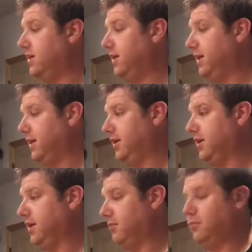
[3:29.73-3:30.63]

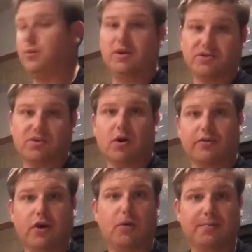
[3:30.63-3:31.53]
it will start
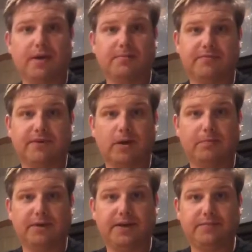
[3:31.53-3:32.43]
to open up a fair
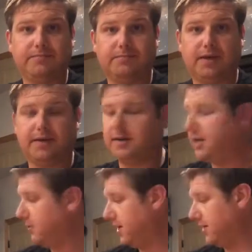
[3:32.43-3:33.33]
bit. But
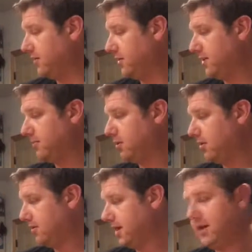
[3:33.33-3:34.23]
anyway,
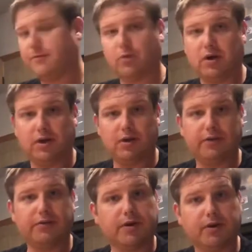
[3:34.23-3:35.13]
Kimber 8400
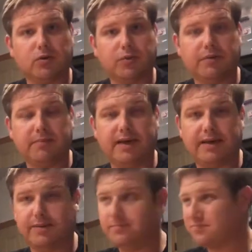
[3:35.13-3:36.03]
and 300 Win
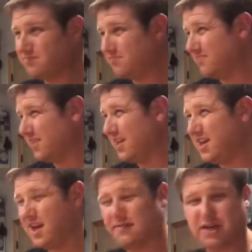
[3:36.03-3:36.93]
Mag.
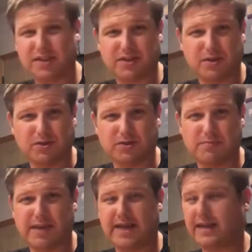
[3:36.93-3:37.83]
I've got the Ultra
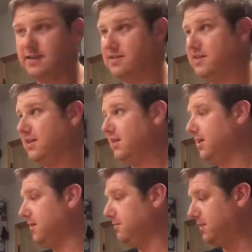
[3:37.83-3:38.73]
Mags,
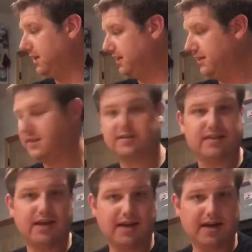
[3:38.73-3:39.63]
but this
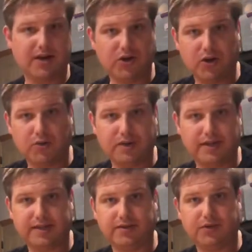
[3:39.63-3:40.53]
gun, I know what
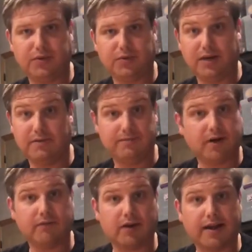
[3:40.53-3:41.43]
it can do, and I'm
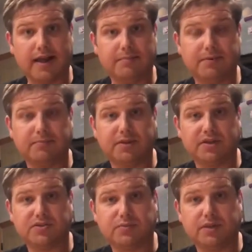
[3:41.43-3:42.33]
very, very happy and
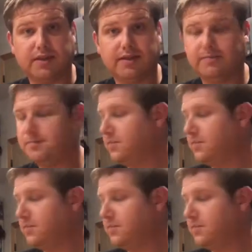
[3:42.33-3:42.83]
pleased with it.